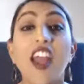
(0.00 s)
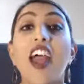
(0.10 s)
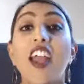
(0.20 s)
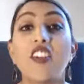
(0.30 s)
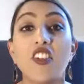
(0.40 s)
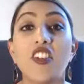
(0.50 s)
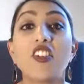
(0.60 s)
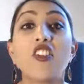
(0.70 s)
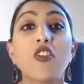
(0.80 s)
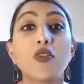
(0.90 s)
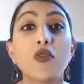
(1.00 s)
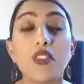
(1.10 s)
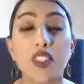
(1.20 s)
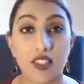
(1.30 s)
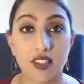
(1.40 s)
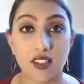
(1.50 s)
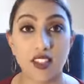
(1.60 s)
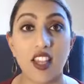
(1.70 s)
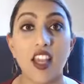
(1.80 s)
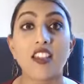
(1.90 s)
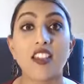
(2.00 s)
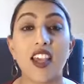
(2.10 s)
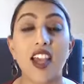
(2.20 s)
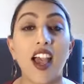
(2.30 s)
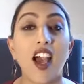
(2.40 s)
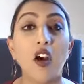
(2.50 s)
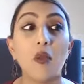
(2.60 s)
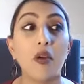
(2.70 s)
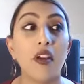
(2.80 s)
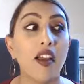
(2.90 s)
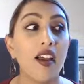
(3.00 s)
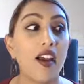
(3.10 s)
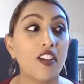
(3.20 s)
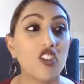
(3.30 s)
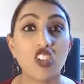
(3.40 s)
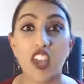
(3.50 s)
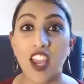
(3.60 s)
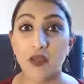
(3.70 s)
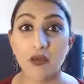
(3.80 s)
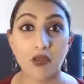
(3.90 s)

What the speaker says: And you can use this to help shape